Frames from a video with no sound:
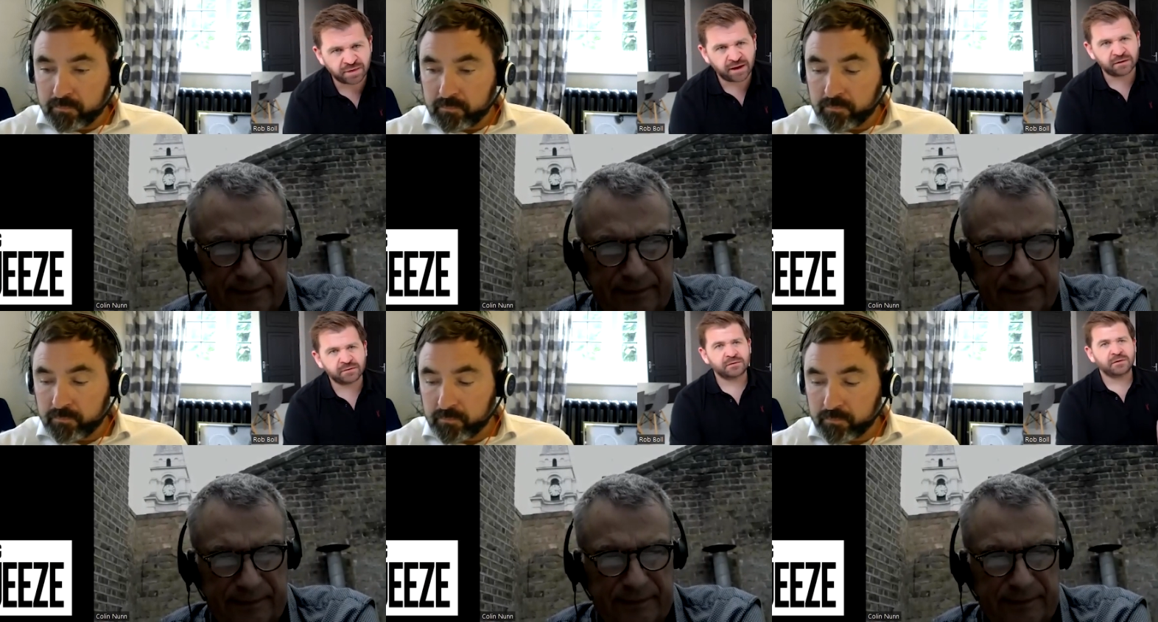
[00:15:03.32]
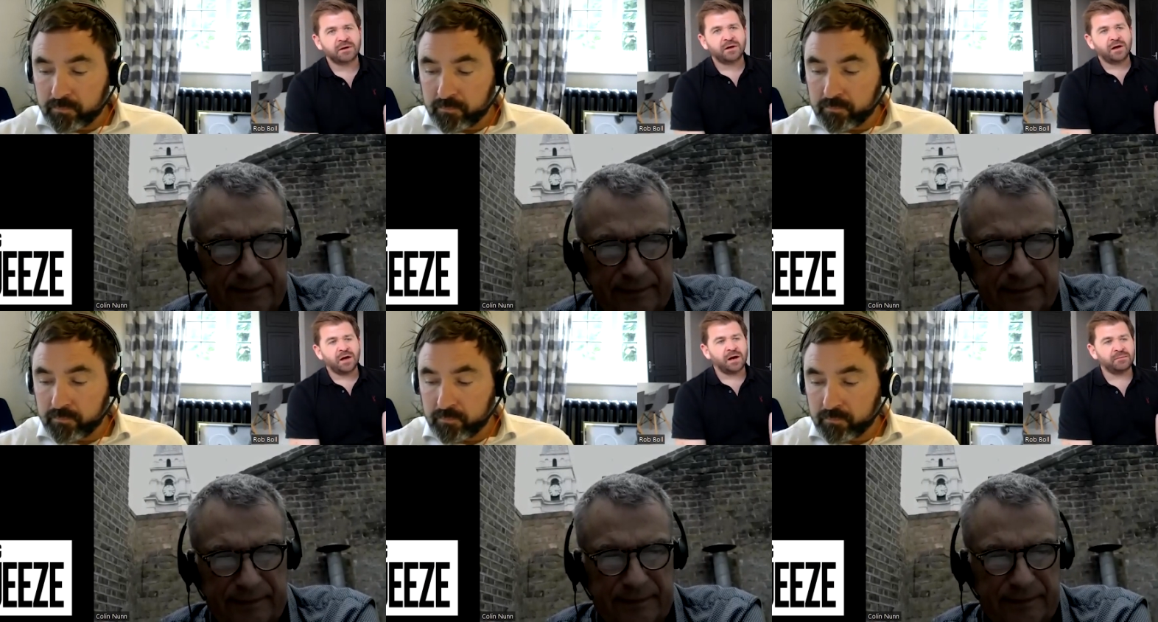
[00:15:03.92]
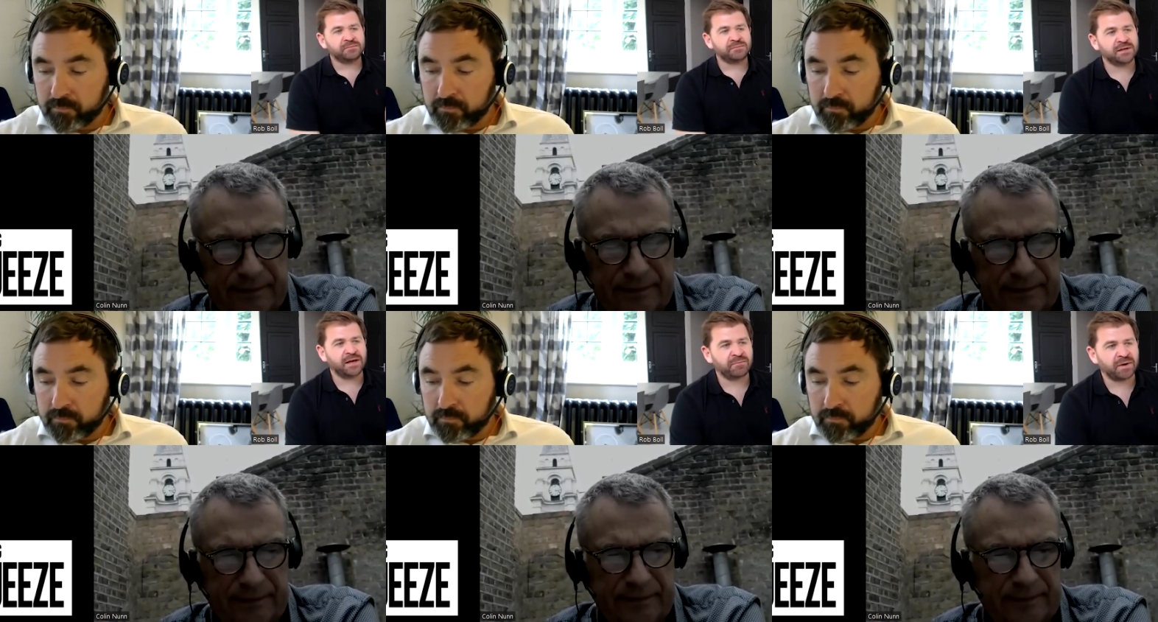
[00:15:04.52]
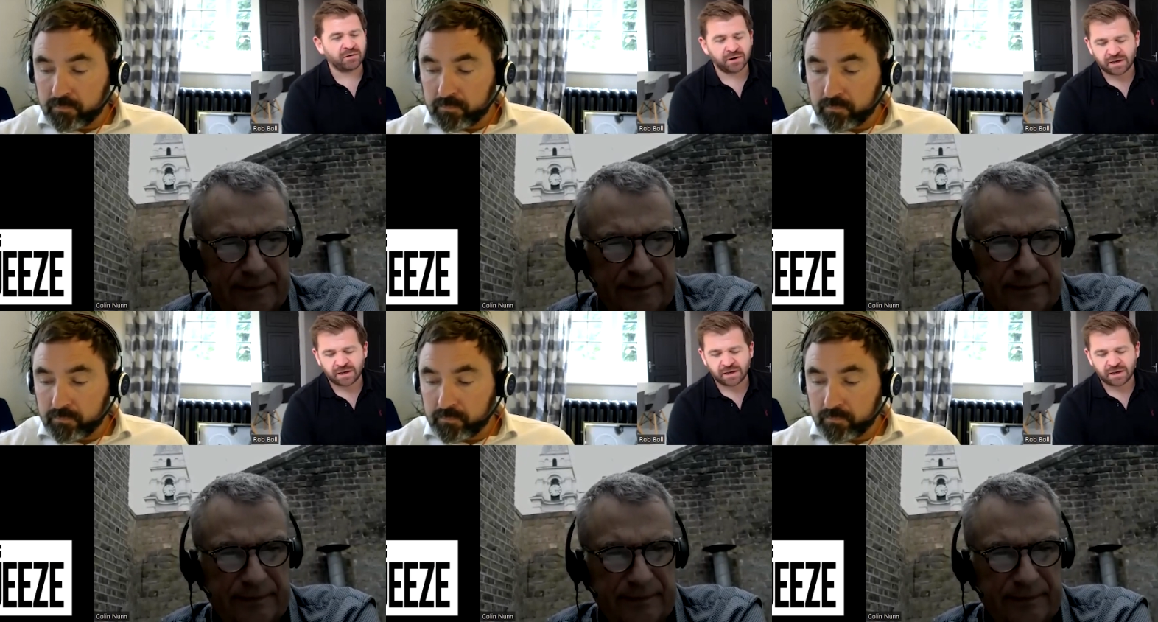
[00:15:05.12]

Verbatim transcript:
Speaker 1: thing um, to get better at